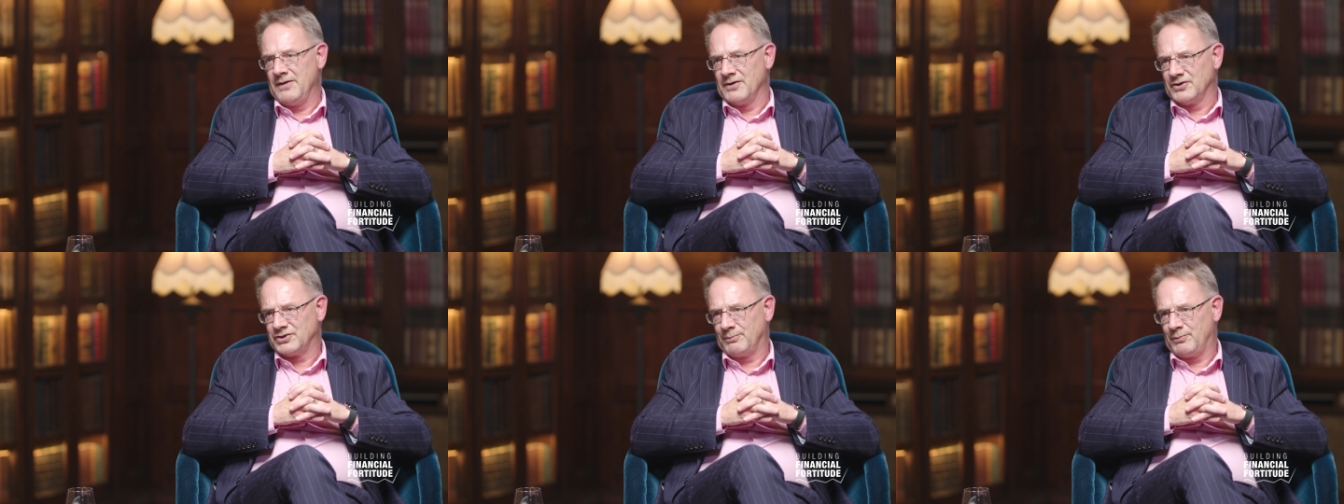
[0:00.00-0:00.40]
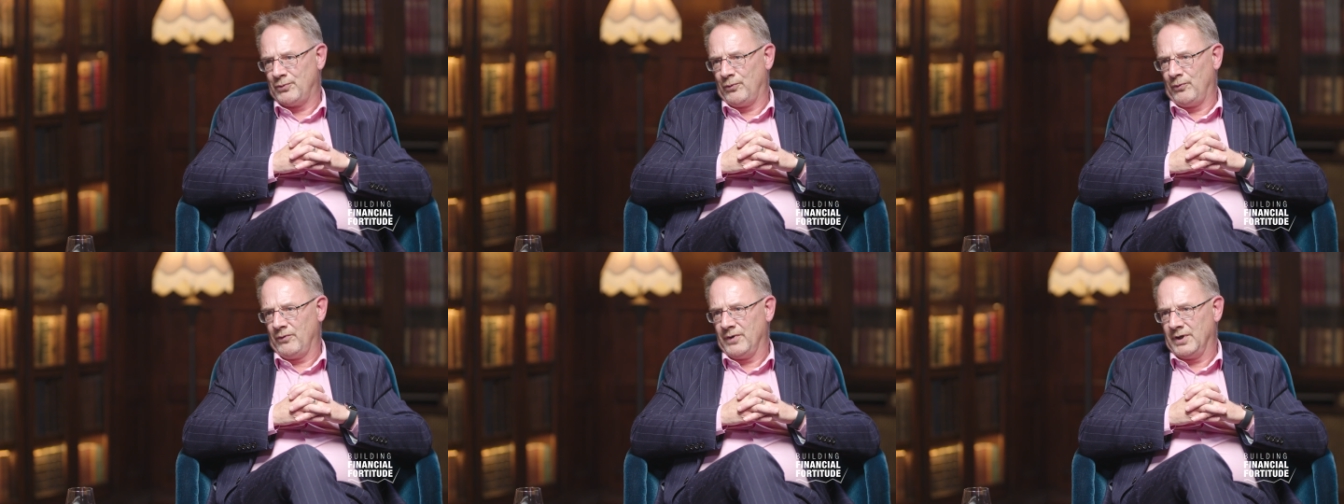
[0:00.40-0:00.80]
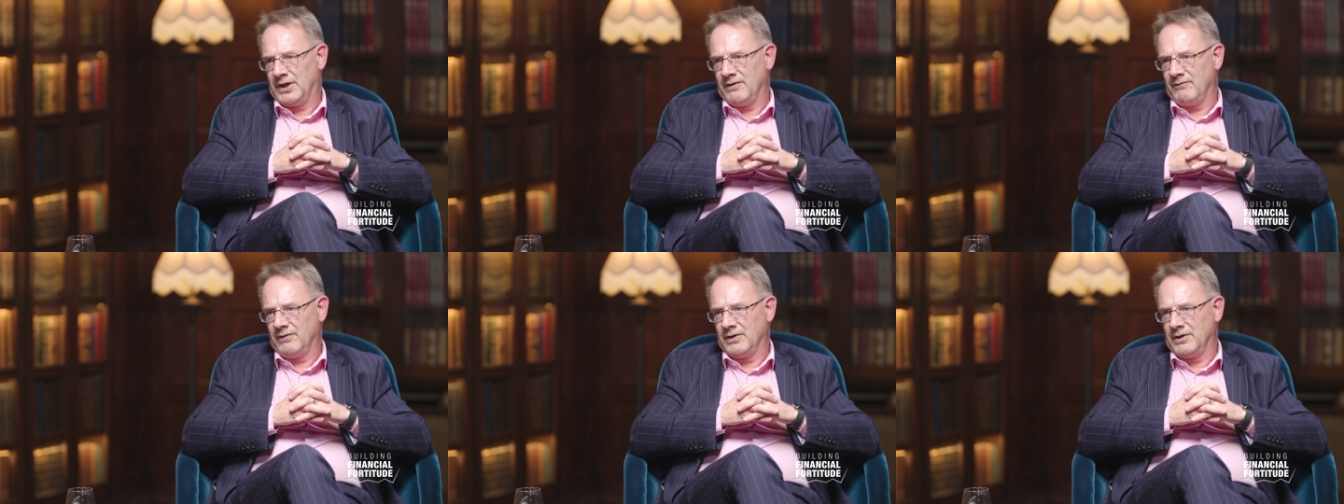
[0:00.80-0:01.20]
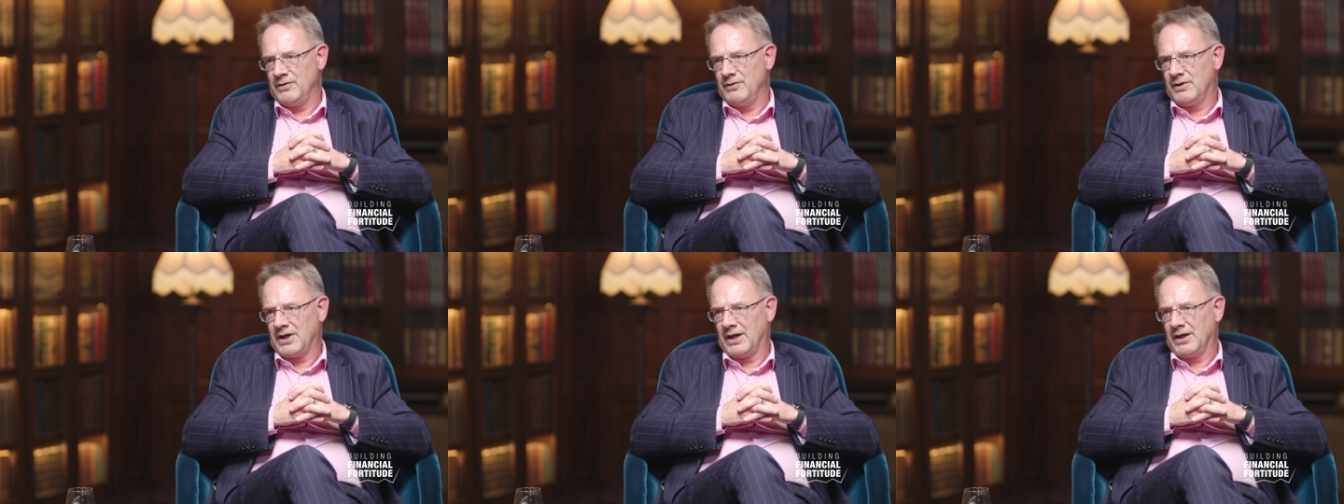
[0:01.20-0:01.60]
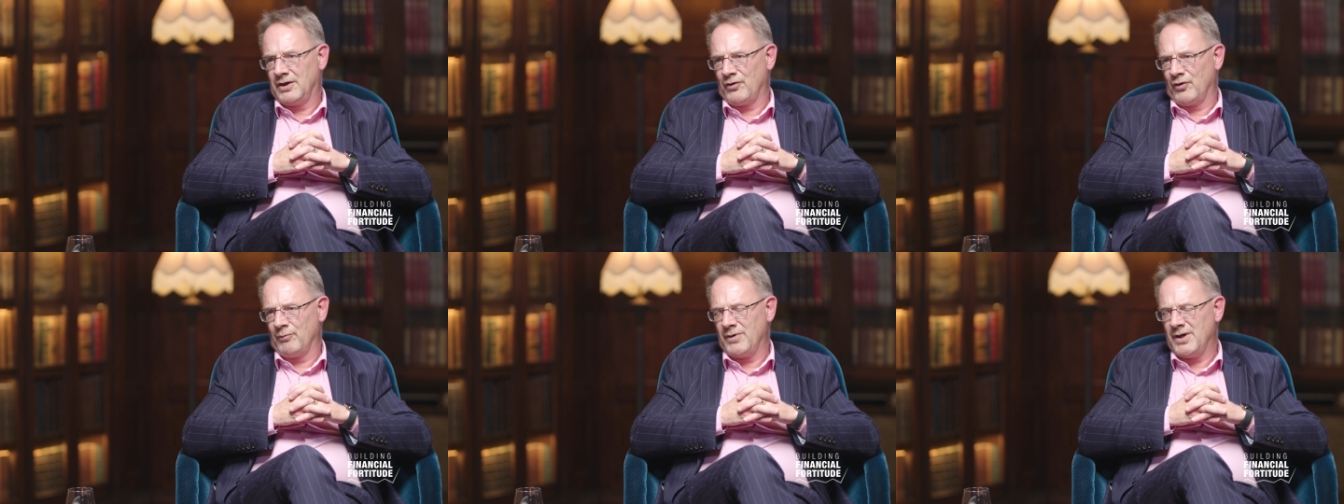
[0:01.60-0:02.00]
support they're giving the UK
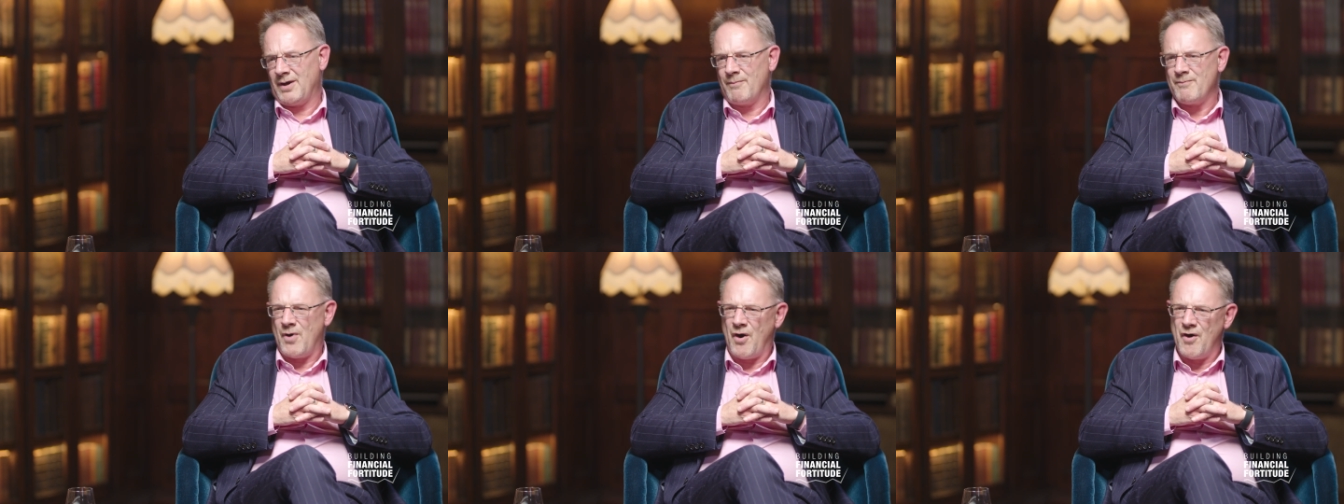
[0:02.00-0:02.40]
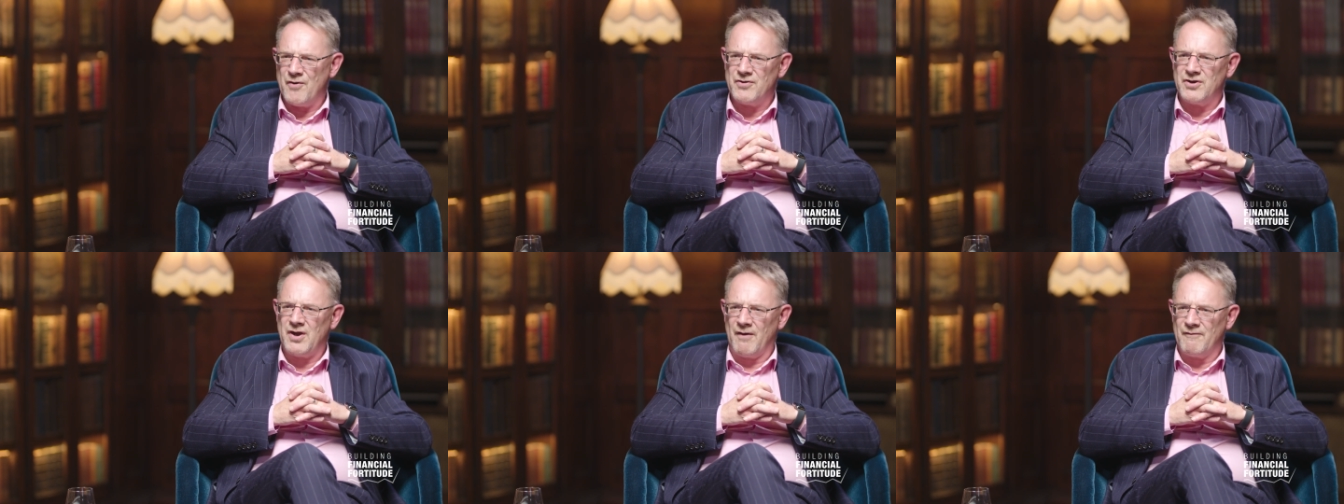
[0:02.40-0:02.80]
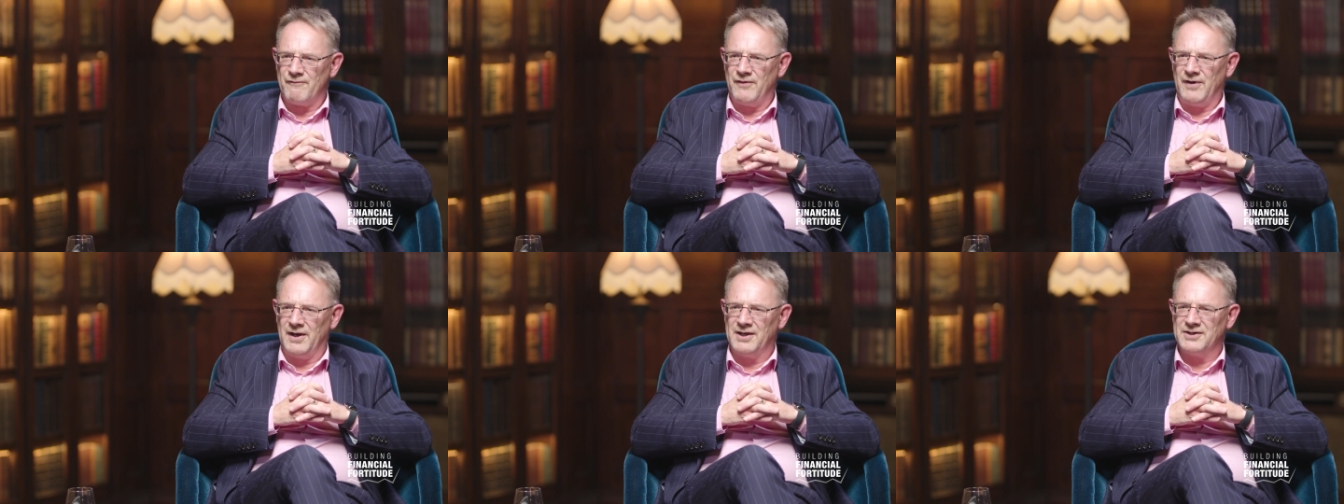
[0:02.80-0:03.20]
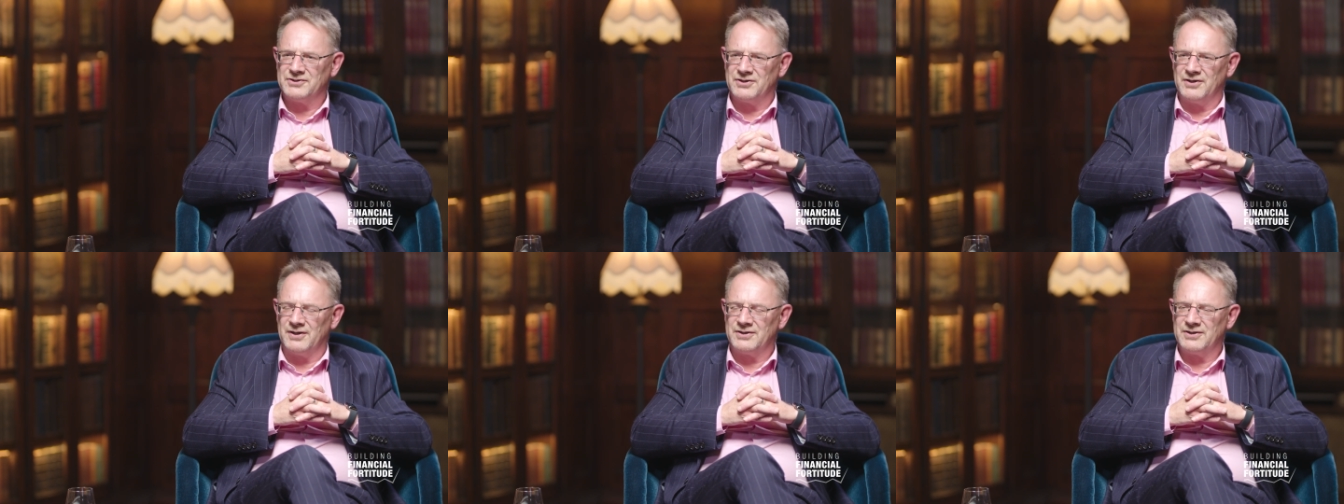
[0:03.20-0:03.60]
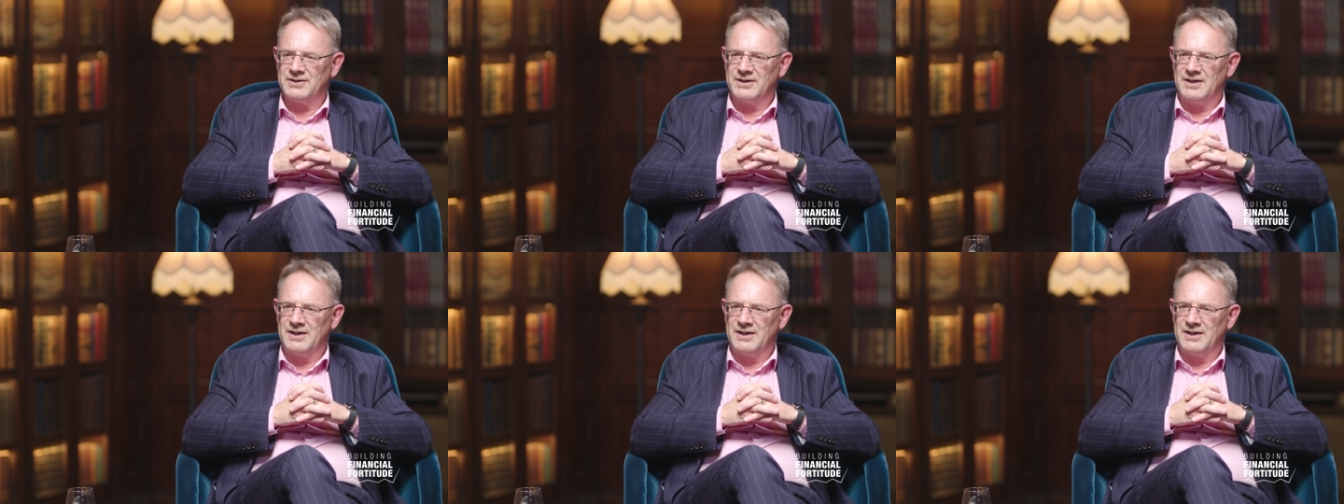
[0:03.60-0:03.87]
economy. My own gut feel is that